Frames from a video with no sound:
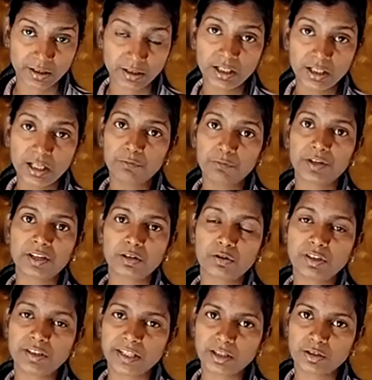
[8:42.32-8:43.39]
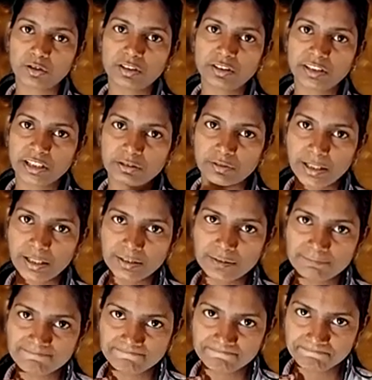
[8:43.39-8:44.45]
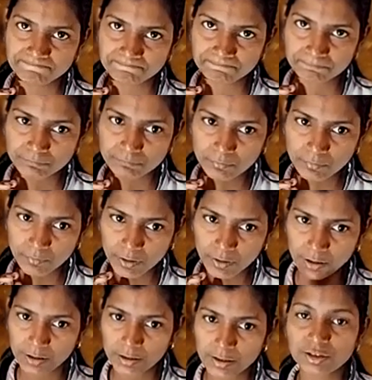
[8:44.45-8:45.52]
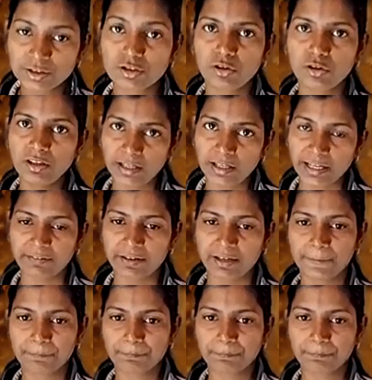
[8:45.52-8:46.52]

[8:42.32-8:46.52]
Earth, where our technology as well as astronaut travel.